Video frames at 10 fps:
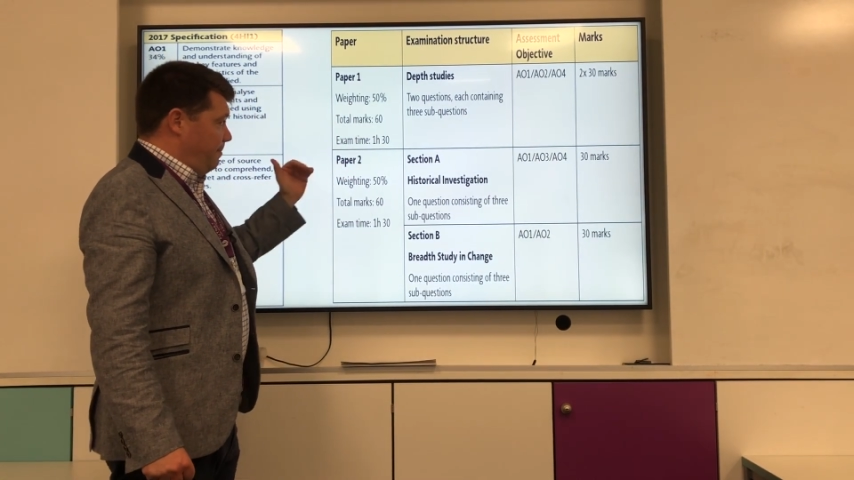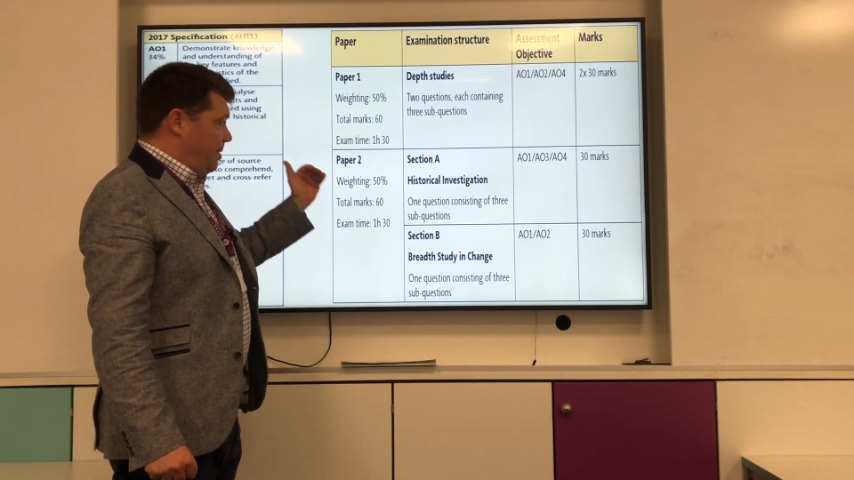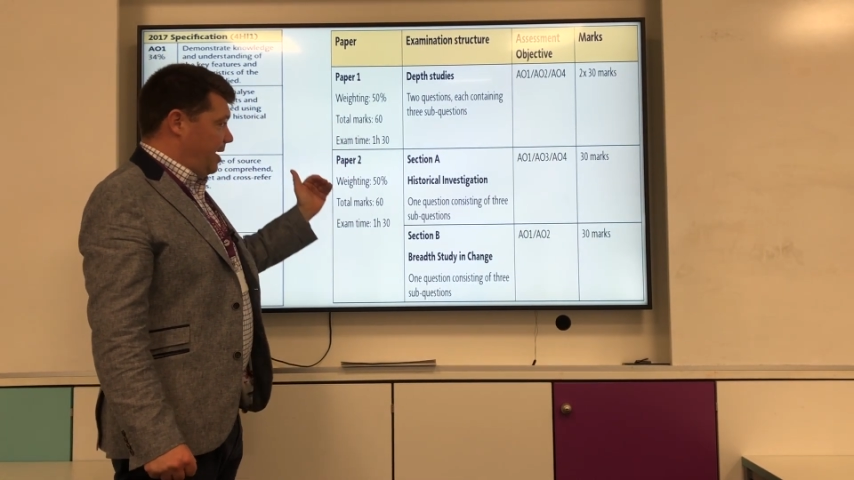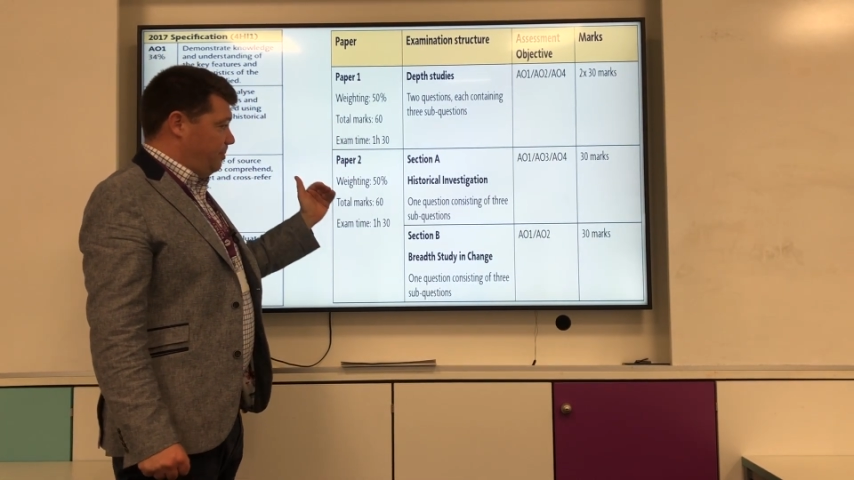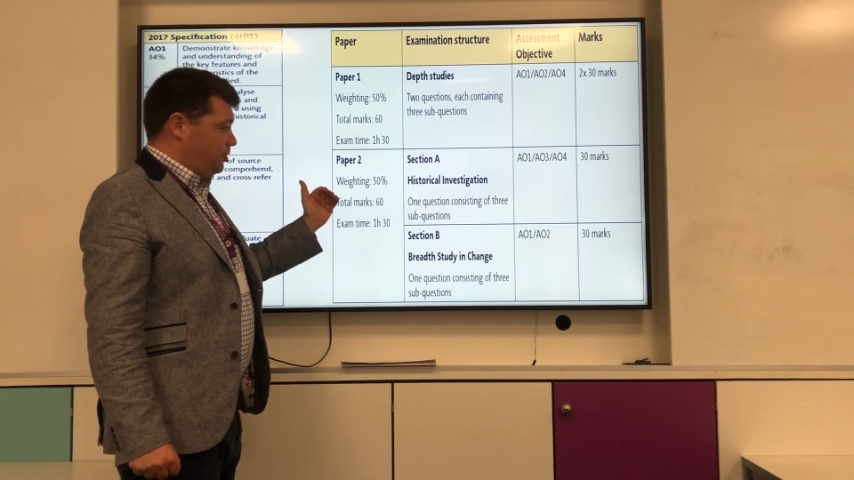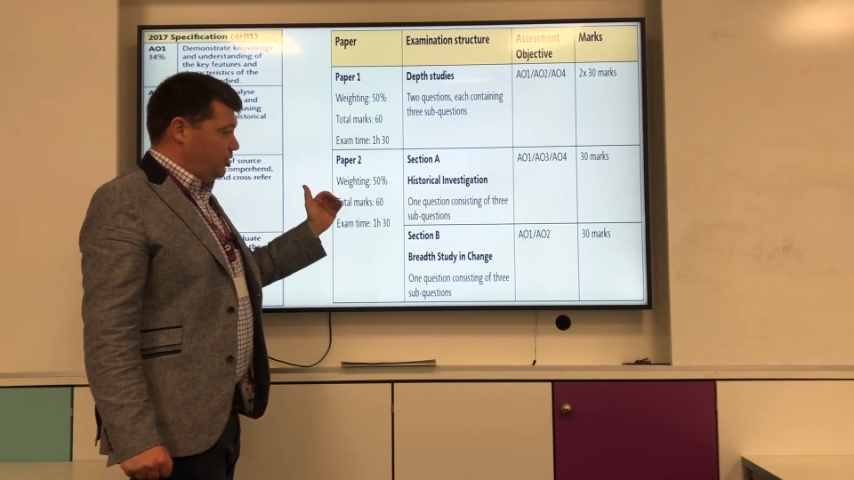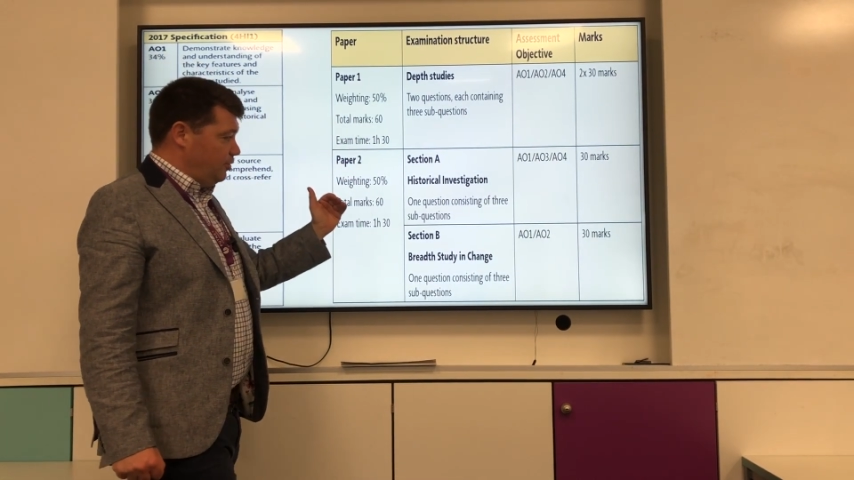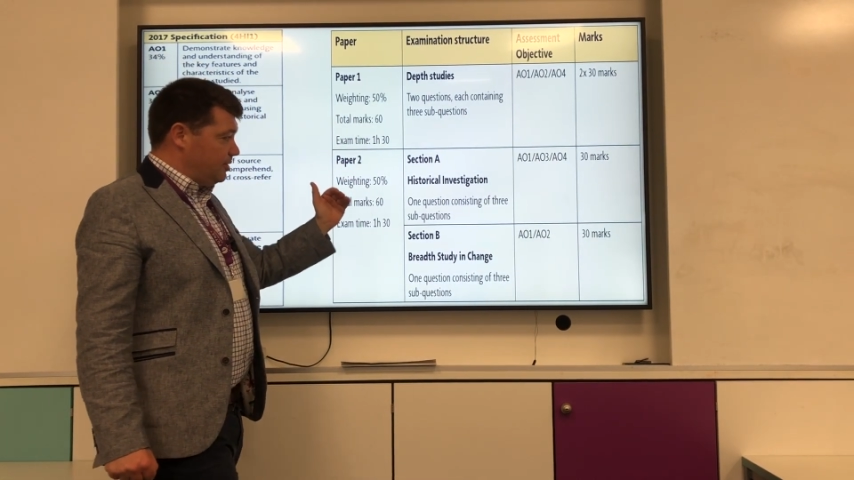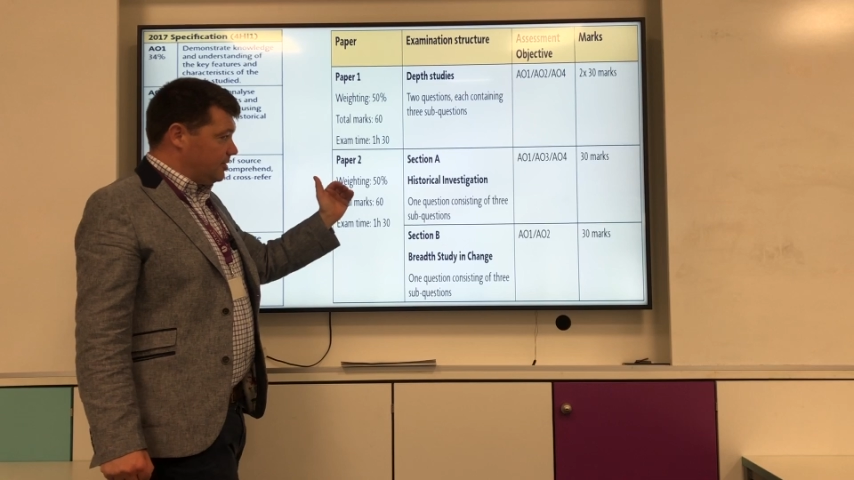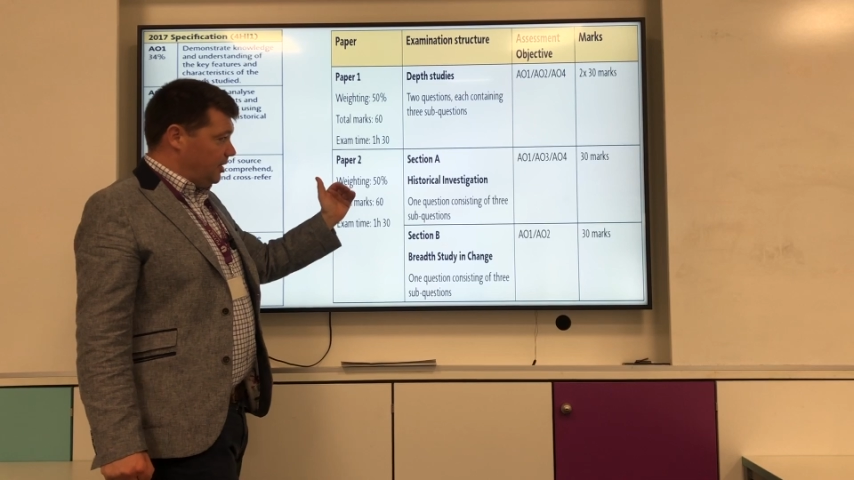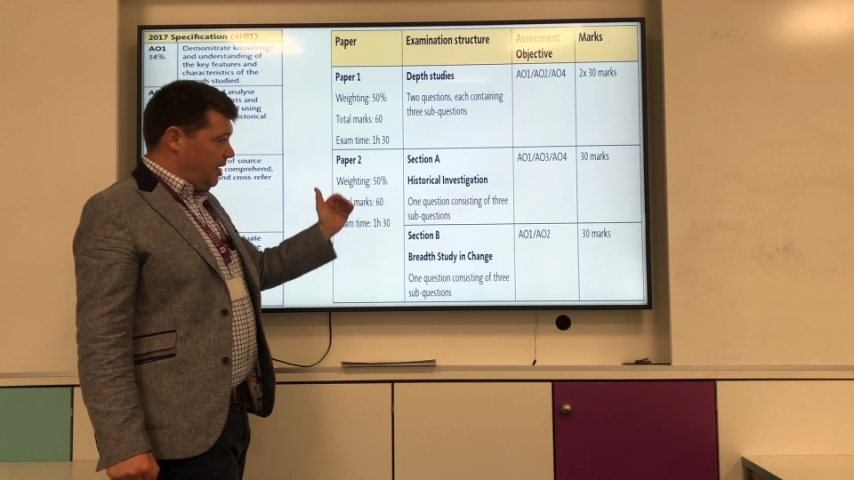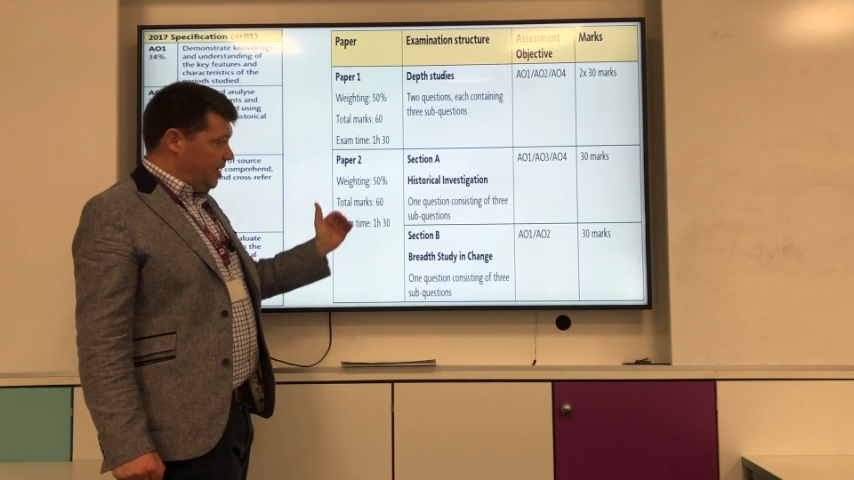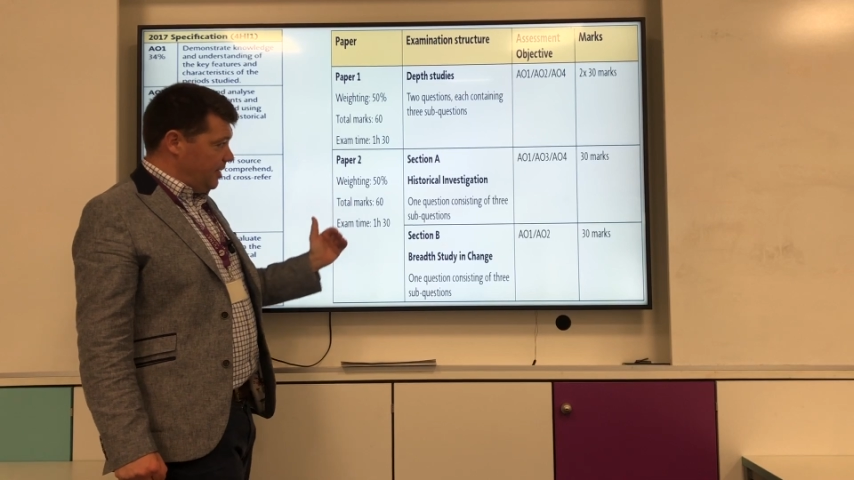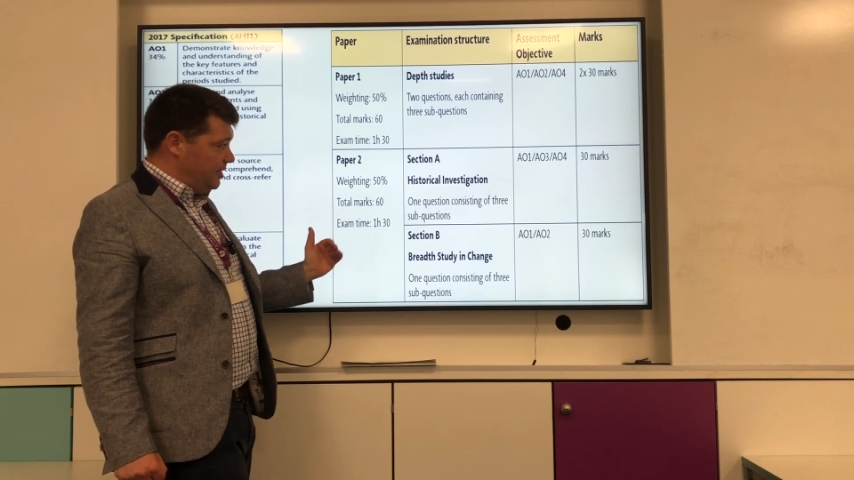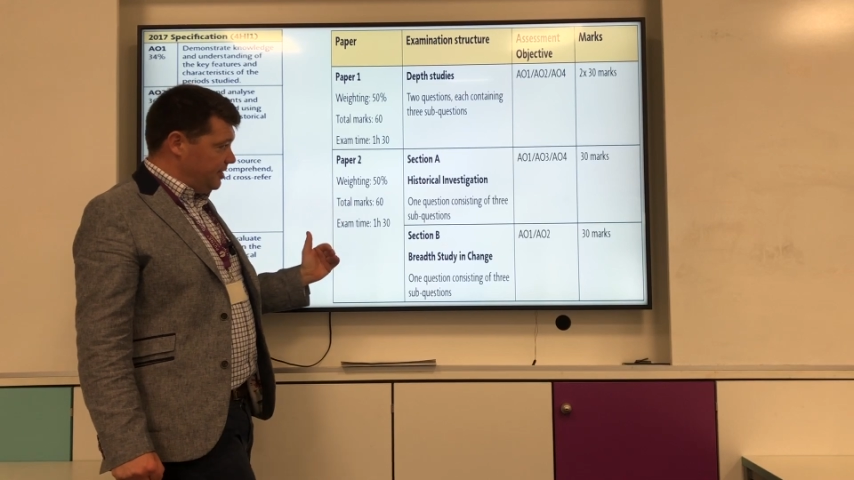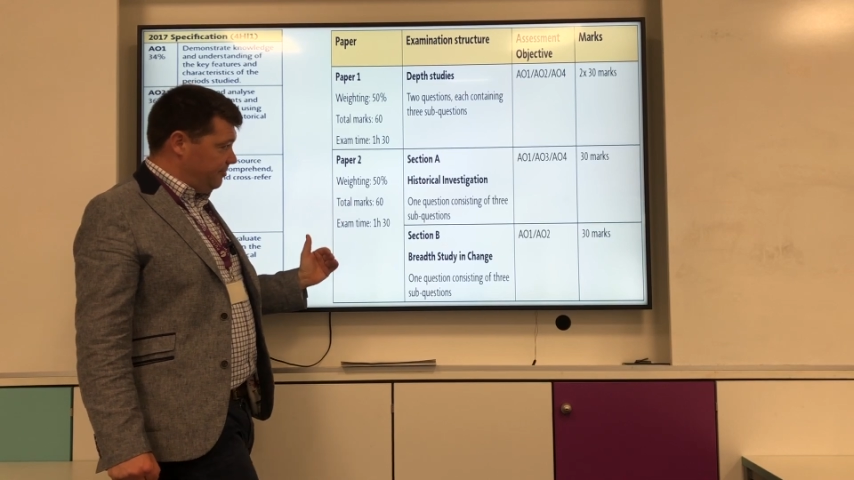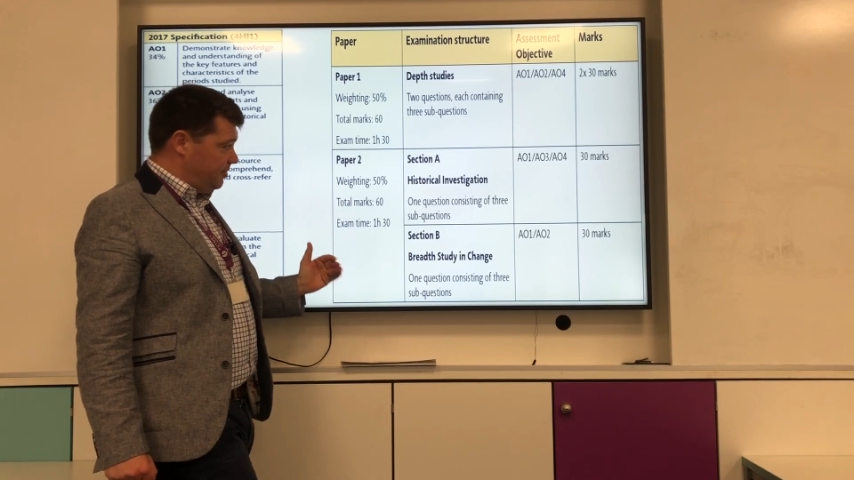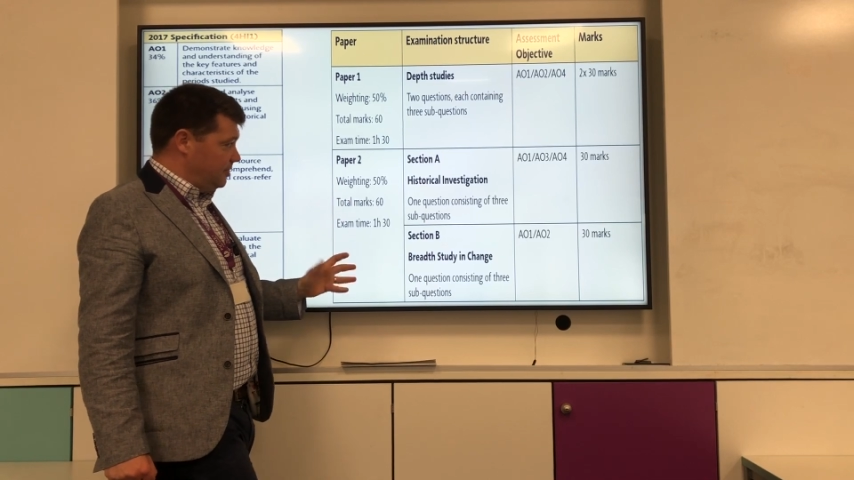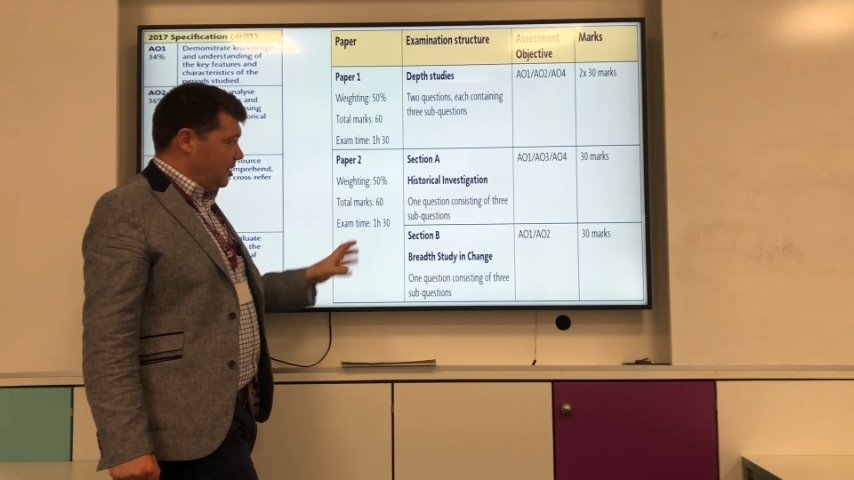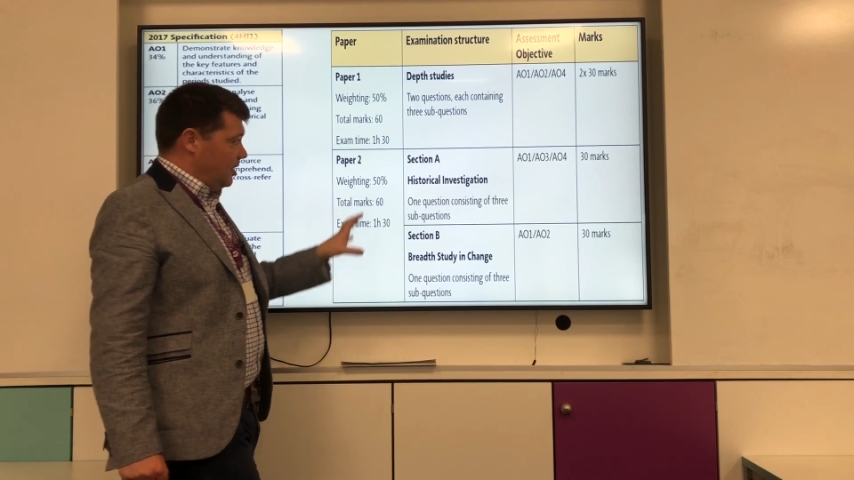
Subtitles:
Paper 2 is slightly different.